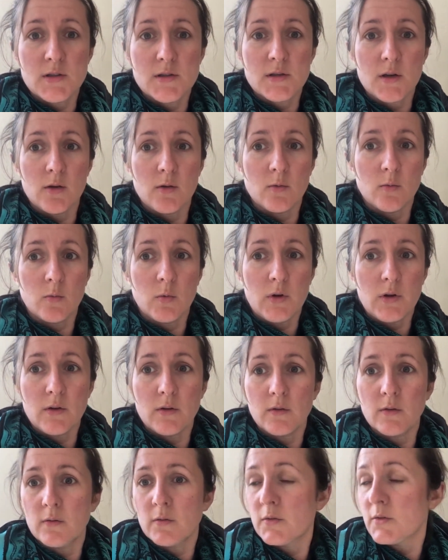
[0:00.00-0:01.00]
So
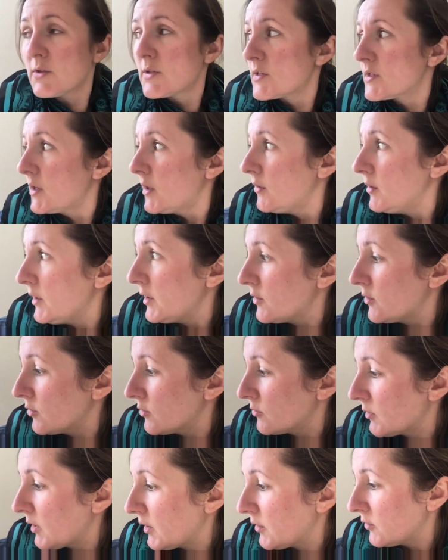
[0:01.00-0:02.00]
we've slowly
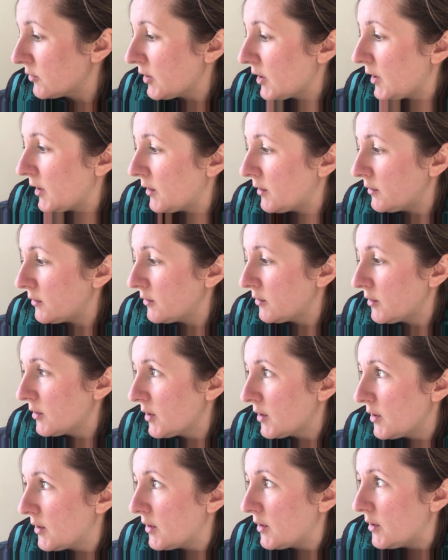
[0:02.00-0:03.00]
gone round and
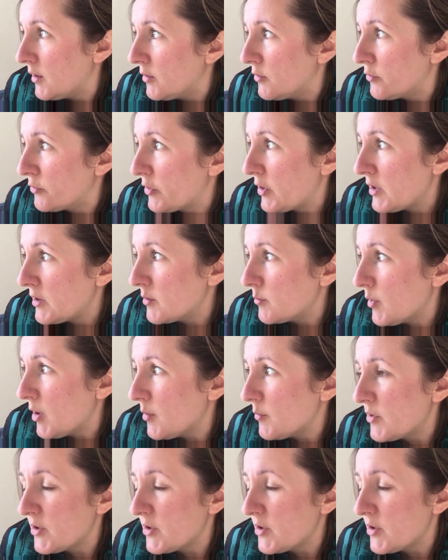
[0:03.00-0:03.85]
freed them up.